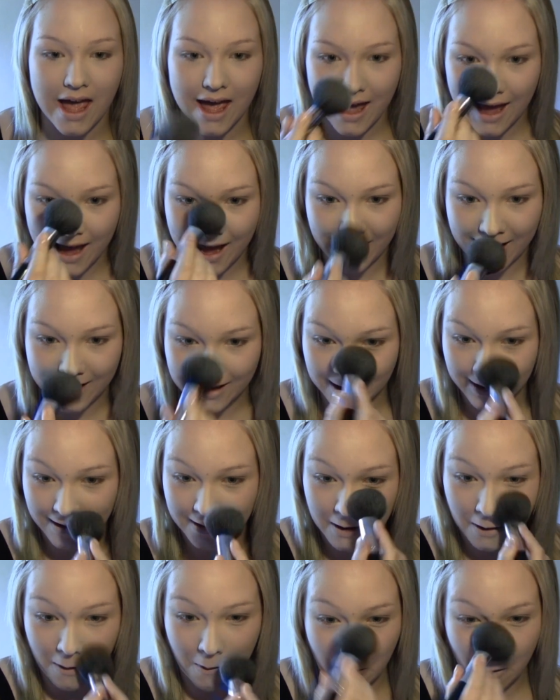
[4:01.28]

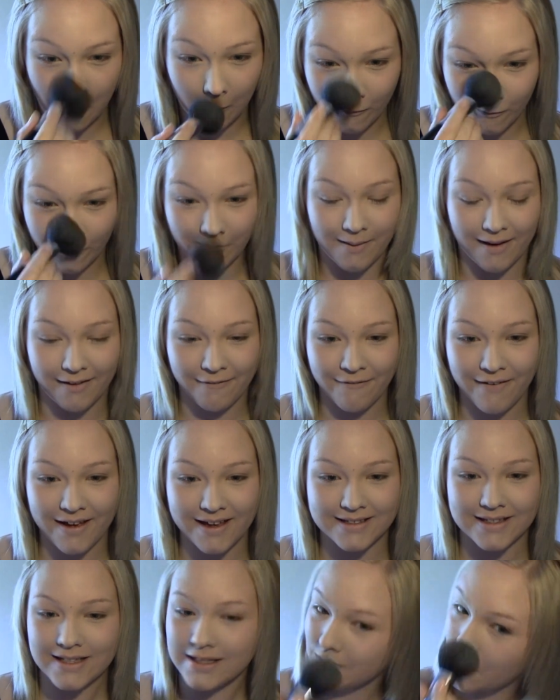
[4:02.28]
and go over my
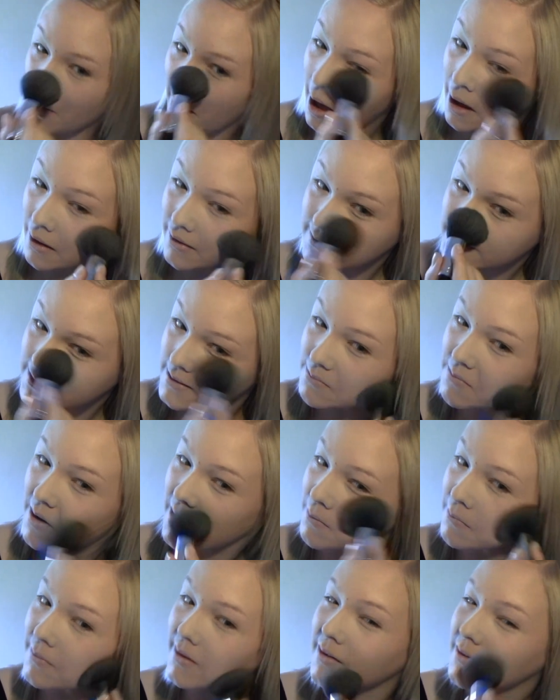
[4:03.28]
face as well to
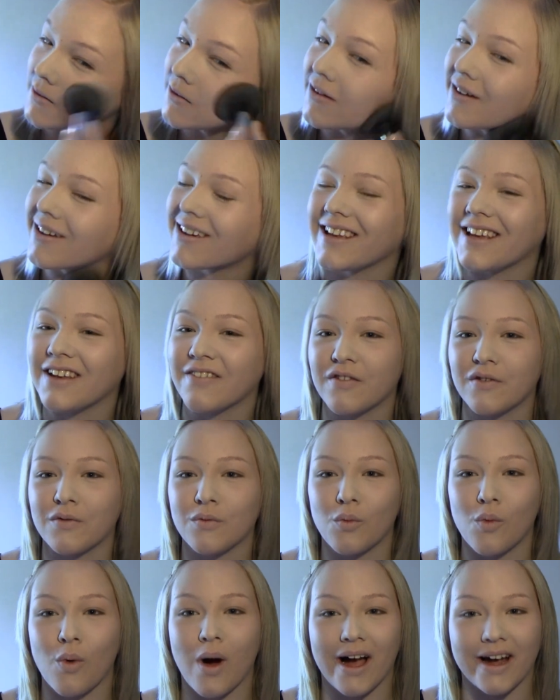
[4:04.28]
make me look
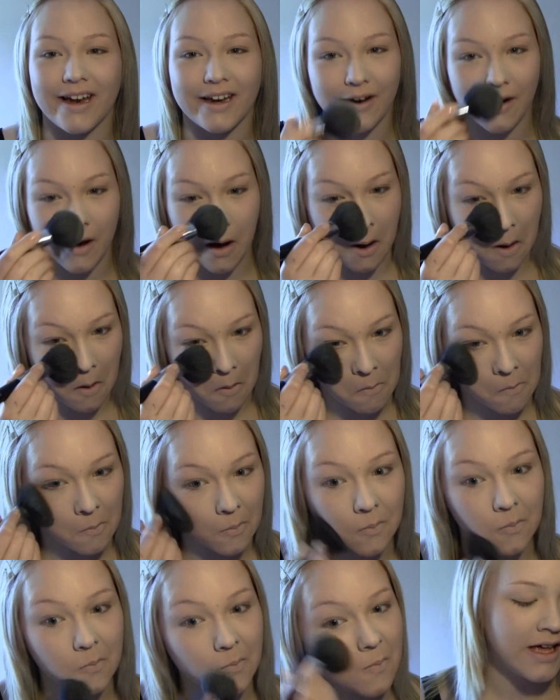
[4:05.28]
even whiter.
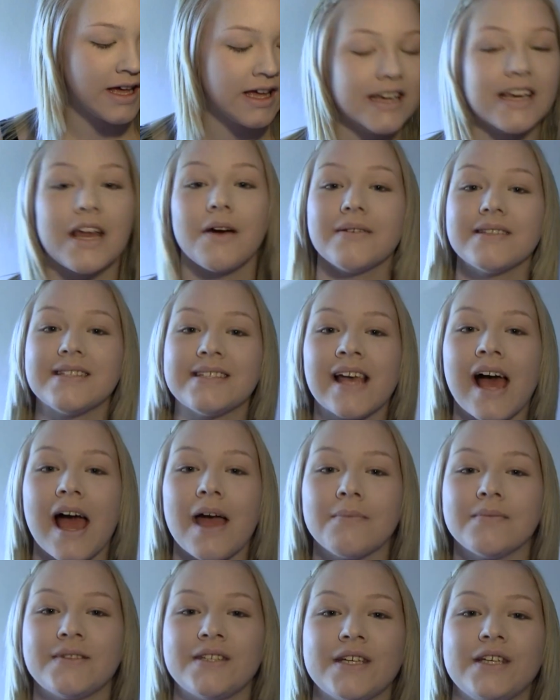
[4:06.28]
Now it's
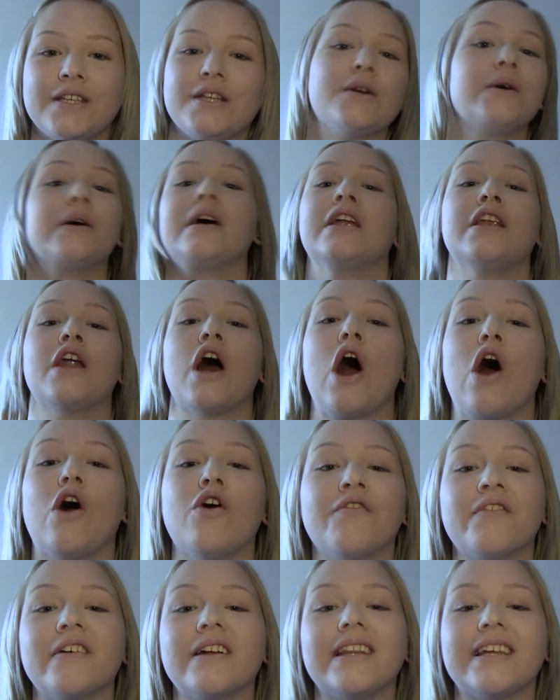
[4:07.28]
time to do an
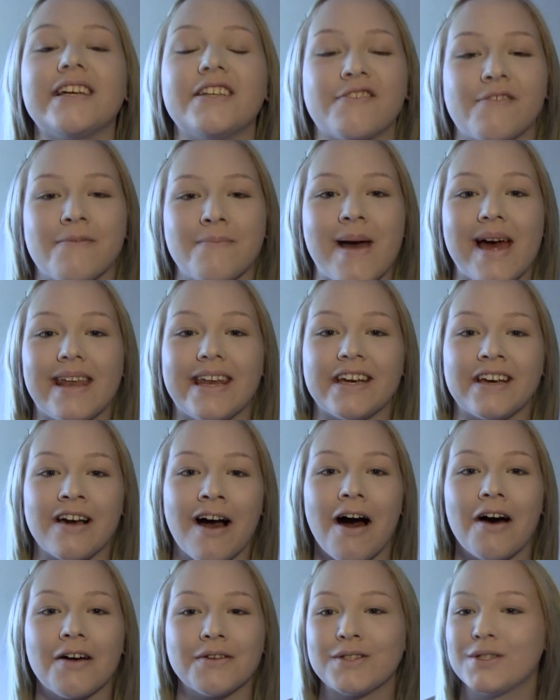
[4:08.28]
overly dramatic
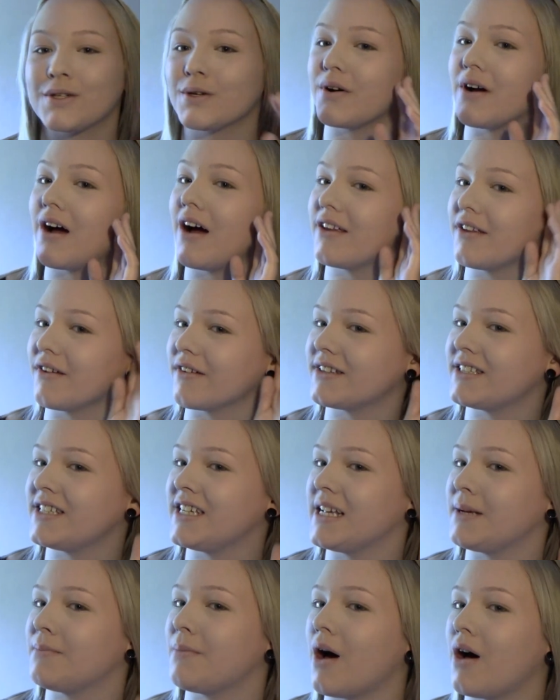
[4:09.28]
contour on your
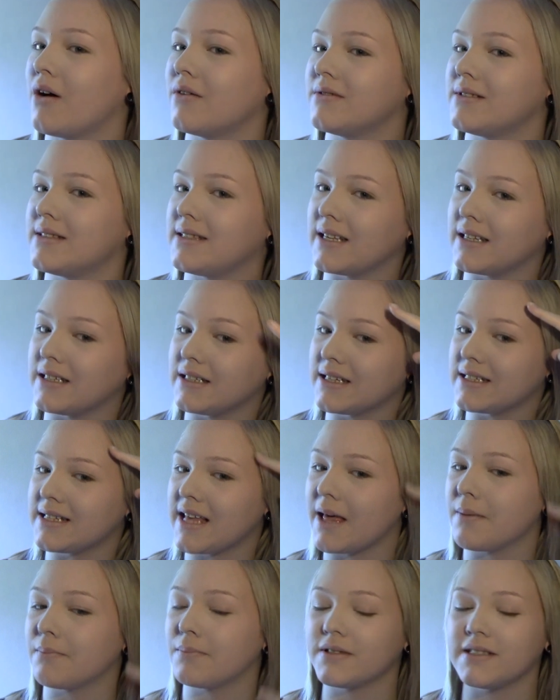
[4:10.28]
cheekbones and the
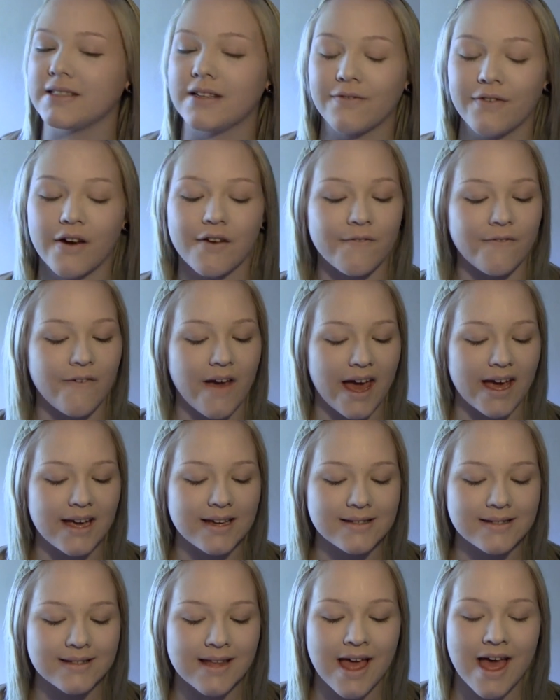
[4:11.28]
temples of your
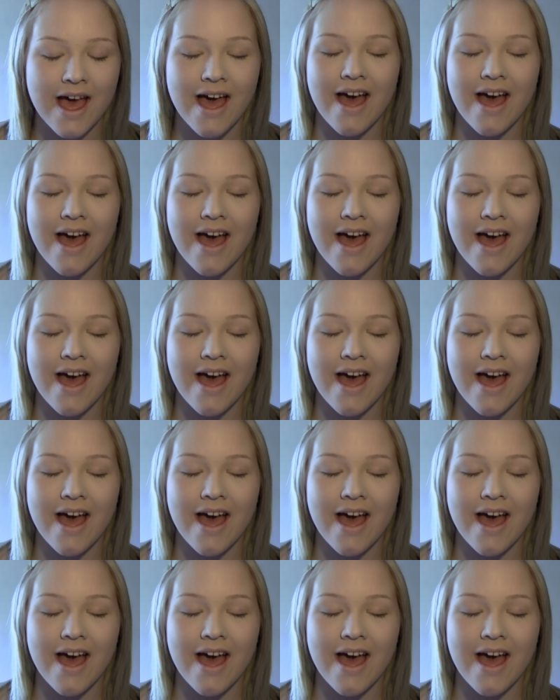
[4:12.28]
face.